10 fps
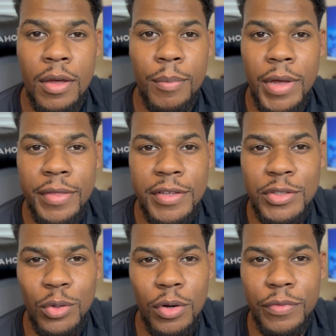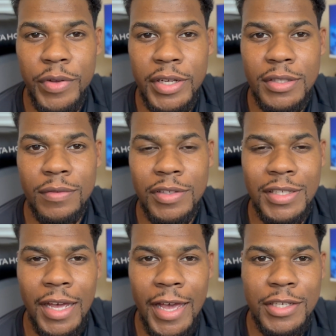Methods are
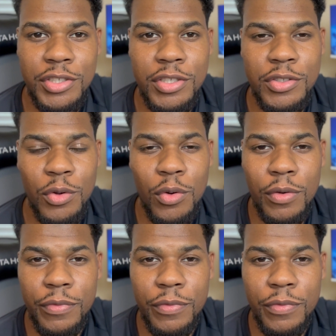effectively actions or